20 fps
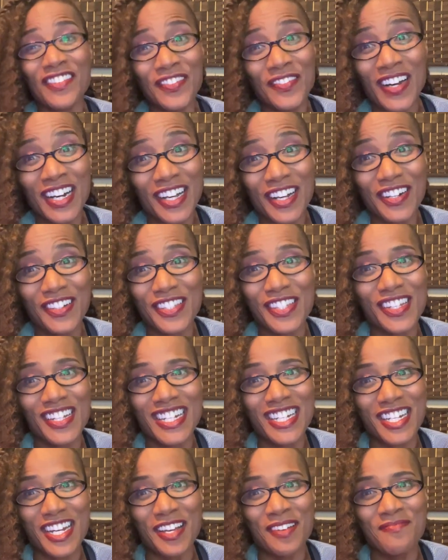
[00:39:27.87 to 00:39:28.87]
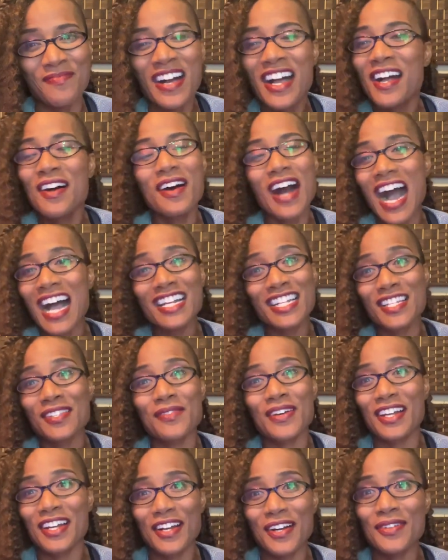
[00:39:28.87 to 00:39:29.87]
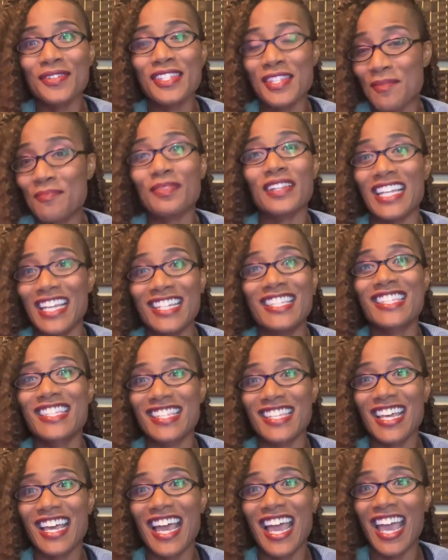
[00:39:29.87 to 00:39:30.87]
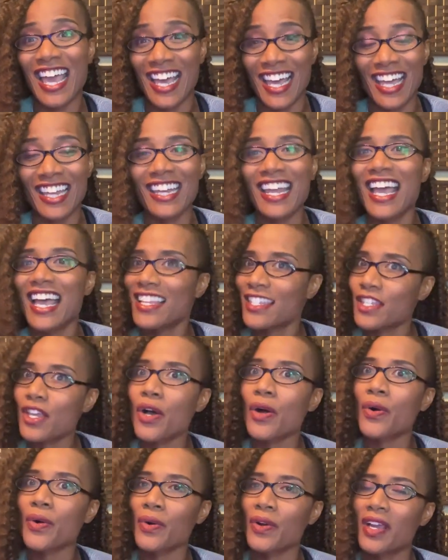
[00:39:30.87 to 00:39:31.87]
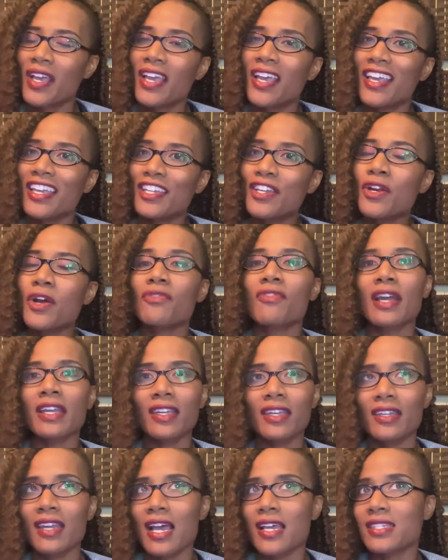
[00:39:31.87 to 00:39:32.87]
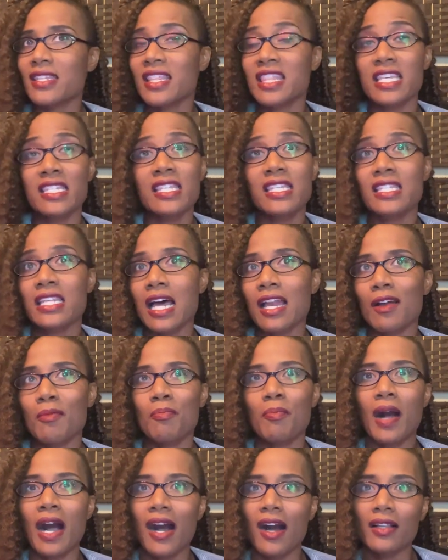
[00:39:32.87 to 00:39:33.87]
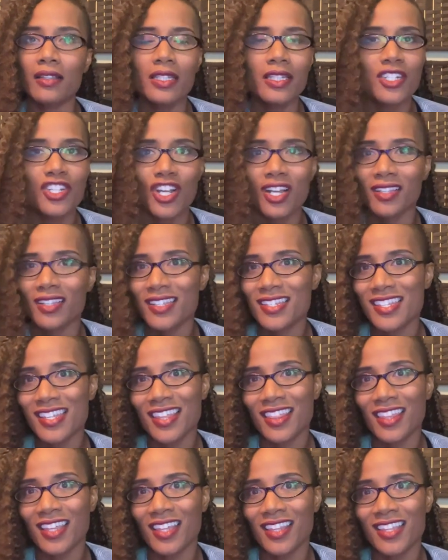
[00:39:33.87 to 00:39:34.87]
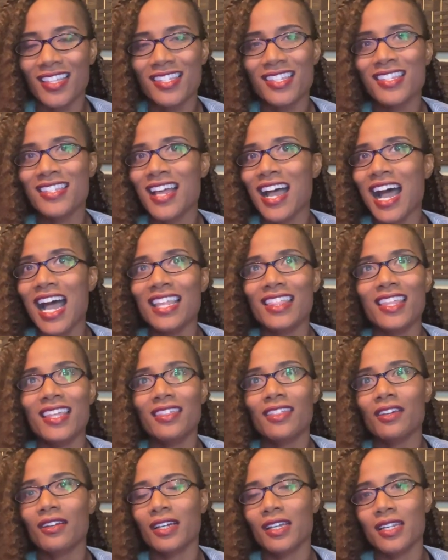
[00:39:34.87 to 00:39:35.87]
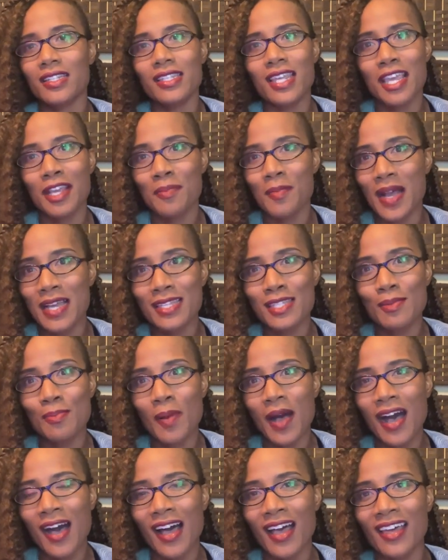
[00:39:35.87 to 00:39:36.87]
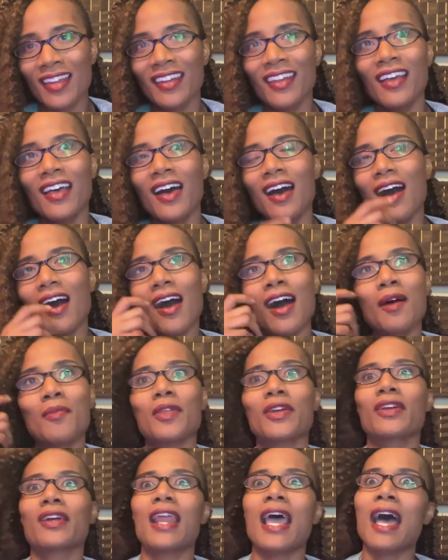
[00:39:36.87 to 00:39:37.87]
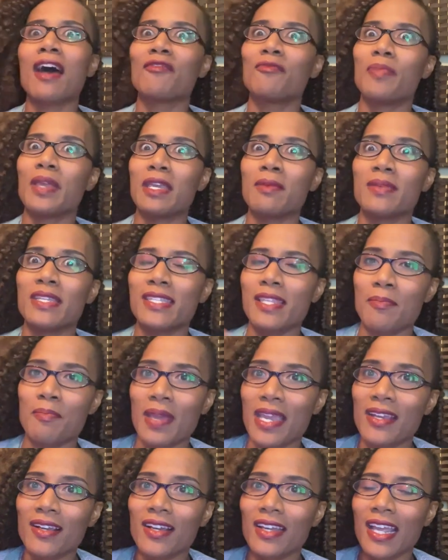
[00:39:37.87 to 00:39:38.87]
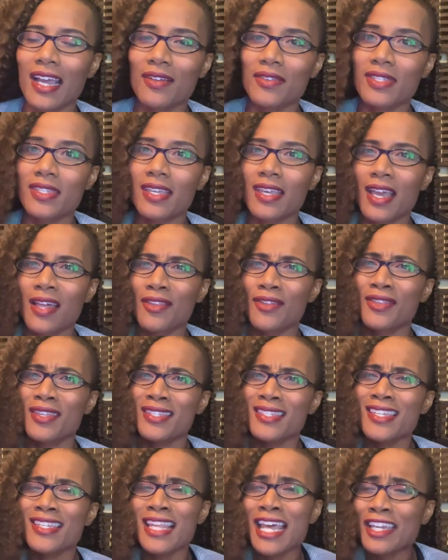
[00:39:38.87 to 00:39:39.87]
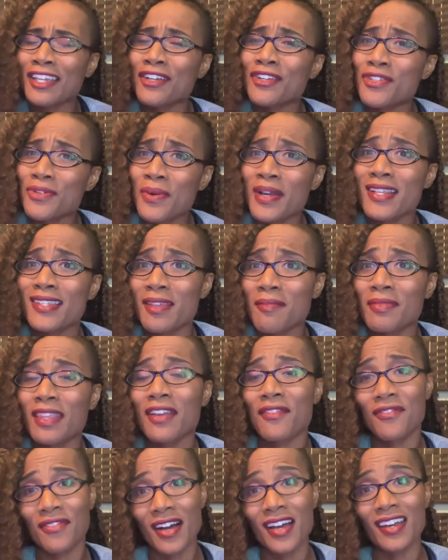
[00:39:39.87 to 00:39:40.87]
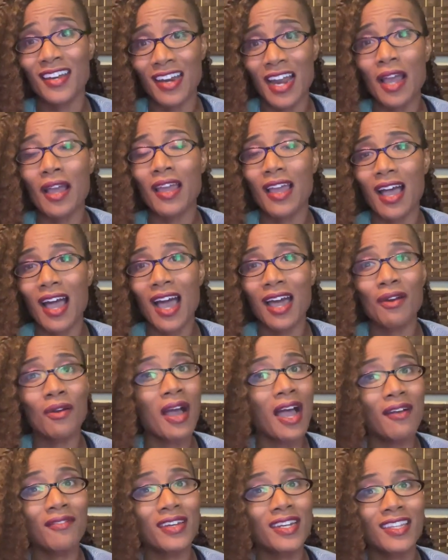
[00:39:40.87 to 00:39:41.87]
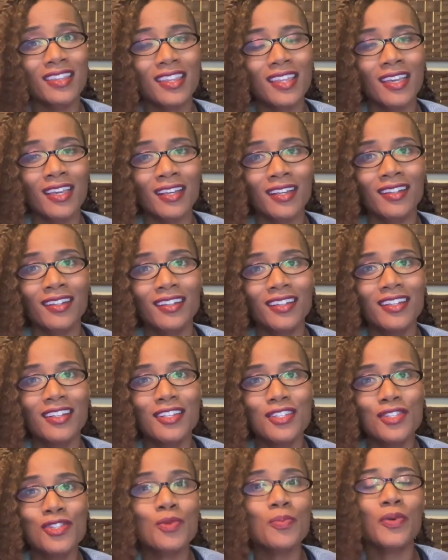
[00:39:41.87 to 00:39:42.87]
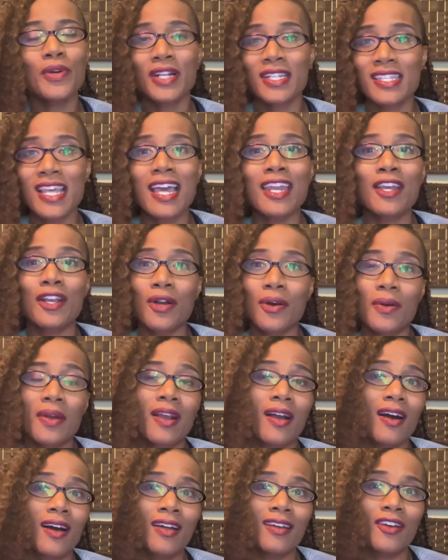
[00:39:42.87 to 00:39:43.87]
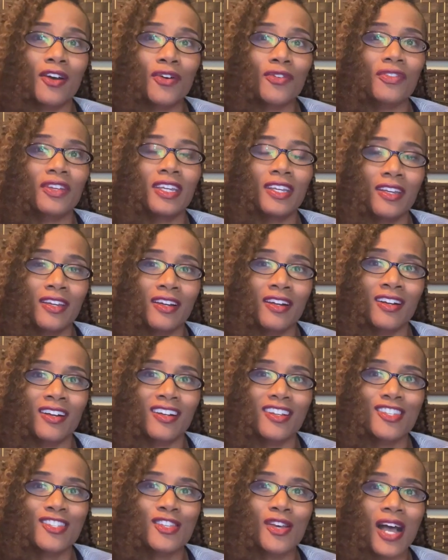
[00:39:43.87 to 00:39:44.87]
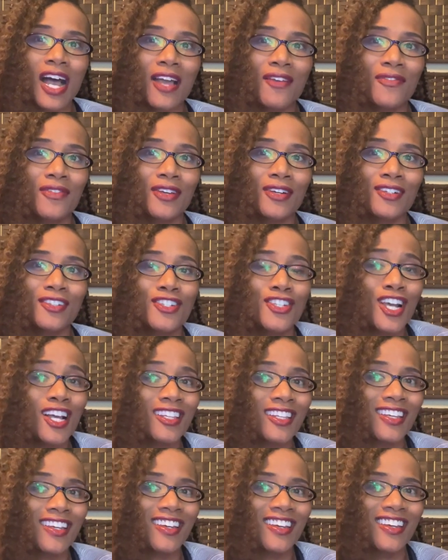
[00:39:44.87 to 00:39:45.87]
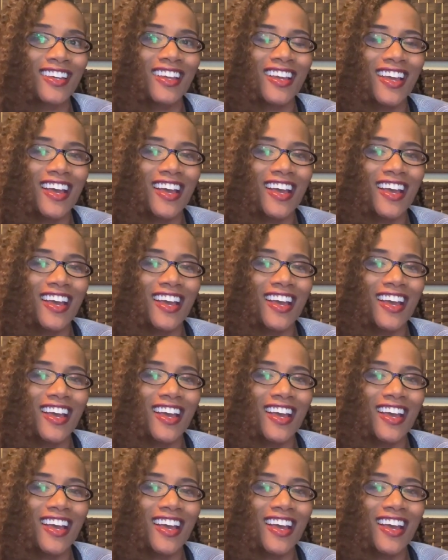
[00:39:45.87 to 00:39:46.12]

want to go to a gym. I just want to go someplace. And so, you know, recognizing this is not a poly jealousy thing. This is not, I think they're going to take my spot. They're going to have babies and bank accounts together. This is like, you're doing something fun. And I don't have anything super exciting going on over here. So I feel jelly